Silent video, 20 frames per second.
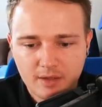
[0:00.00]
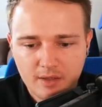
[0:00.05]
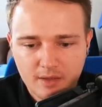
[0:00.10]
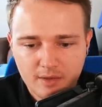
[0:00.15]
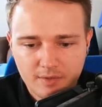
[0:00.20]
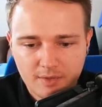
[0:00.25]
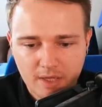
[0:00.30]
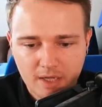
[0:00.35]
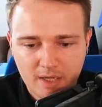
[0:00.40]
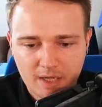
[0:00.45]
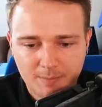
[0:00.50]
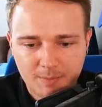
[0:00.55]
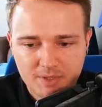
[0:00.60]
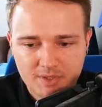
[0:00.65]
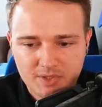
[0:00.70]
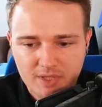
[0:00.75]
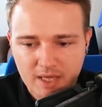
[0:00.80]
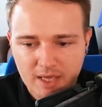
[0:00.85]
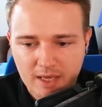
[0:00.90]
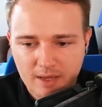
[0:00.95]
They clip it
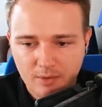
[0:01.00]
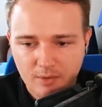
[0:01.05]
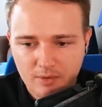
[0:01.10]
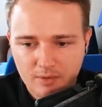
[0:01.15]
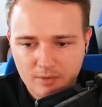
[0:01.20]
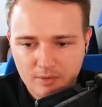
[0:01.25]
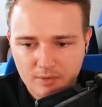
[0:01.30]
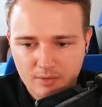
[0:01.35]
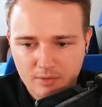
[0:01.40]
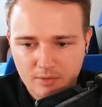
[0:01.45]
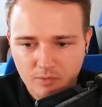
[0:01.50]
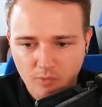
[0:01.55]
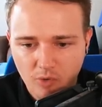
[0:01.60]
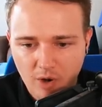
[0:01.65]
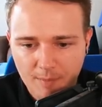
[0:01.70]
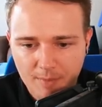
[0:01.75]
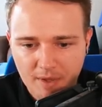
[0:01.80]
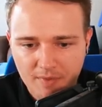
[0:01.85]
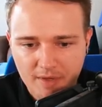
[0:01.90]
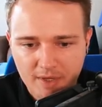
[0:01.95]
to their
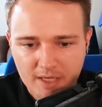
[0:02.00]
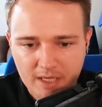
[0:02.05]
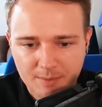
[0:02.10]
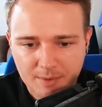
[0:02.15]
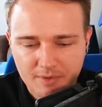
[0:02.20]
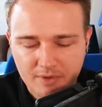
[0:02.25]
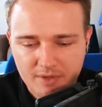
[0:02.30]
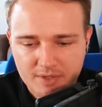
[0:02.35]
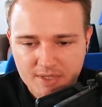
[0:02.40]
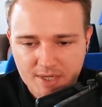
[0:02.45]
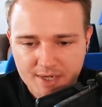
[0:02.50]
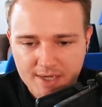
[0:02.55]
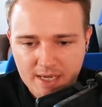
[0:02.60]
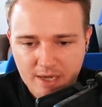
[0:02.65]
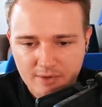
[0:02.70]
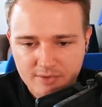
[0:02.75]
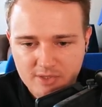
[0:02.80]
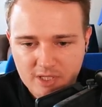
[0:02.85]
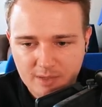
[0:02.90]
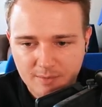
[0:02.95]
right back. They're going to build their attack now.
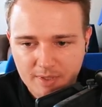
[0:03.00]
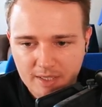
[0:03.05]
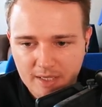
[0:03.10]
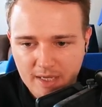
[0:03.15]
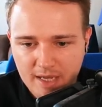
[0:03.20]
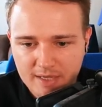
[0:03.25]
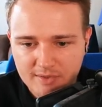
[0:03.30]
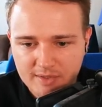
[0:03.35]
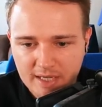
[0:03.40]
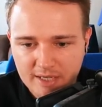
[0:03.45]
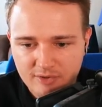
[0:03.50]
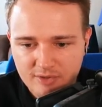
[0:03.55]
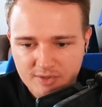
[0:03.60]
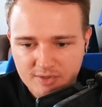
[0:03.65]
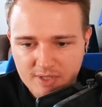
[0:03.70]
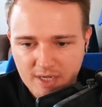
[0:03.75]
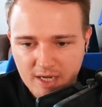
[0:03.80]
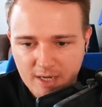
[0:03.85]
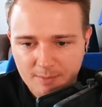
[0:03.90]
It's going to be a dangerous attack,